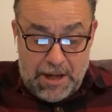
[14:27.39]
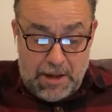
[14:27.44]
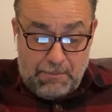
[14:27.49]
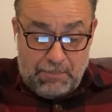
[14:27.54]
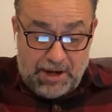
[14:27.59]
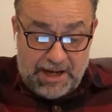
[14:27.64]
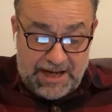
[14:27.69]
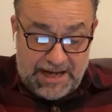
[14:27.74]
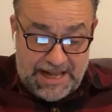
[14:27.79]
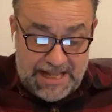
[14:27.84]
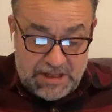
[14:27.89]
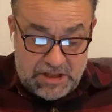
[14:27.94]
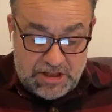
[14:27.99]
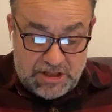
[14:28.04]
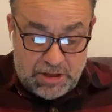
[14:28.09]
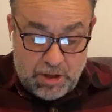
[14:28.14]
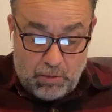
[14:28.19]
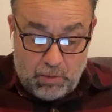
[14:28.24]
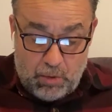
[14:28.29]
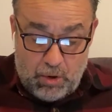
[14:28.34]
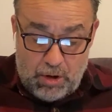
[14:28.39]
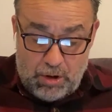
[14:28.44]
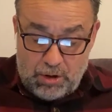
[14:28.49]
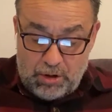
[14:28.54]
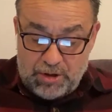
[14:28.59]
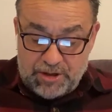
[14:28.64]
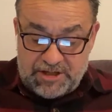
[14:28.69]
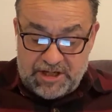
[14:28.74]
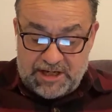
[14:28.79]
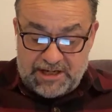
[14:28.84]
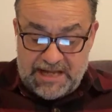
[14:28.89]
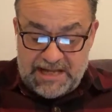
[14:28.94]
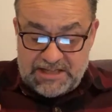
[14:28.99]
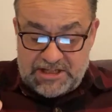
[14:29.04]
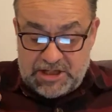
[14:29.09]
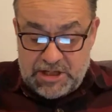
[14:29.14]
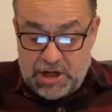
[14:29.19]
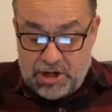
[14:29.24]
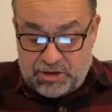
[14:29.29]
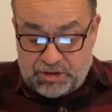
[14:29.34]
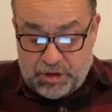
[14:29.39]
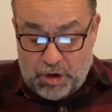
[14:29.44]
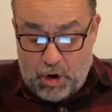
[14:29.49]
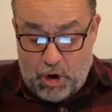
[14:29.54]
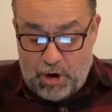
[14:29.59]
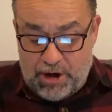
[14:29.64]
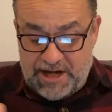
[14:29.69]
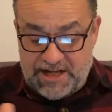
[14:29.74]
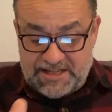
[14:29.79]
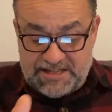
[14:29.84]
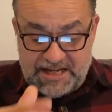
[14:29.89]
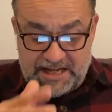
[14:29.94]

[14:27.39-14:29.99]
but against the rulers, against the authorities,